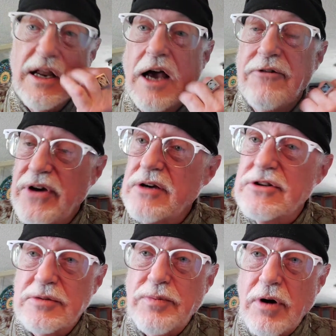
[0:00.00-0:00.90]
I found
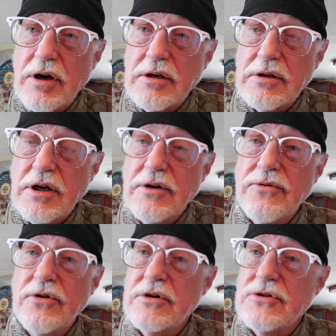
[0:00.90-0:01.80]
this product in a
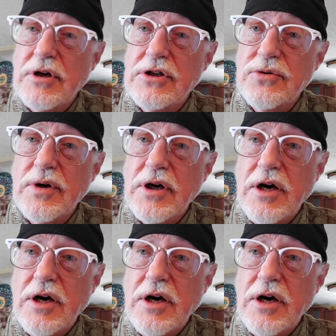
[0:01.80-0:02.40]
very strange way.